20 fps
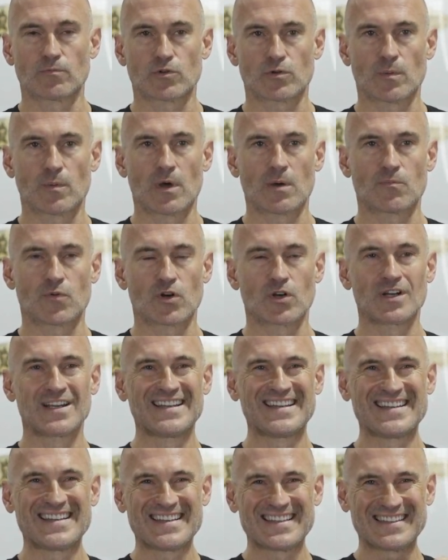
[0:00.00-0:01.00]
Remember,
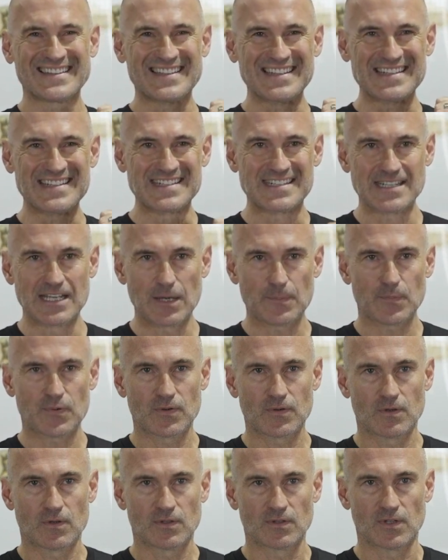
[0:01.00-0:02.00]
the dip
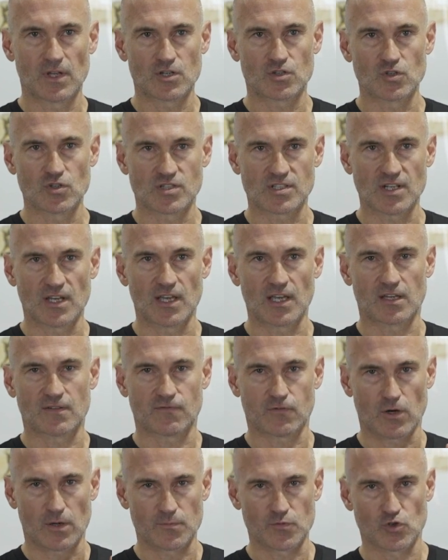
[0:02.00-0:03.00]
that you take
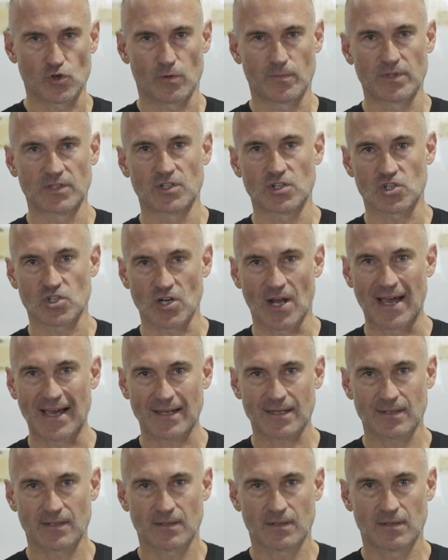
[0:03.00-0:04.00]
for absorbing the
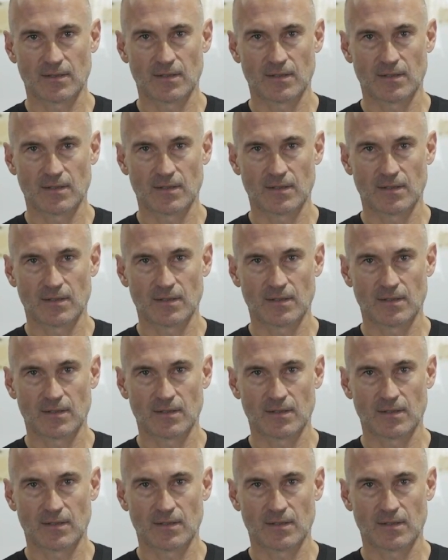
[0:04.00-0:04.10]
shock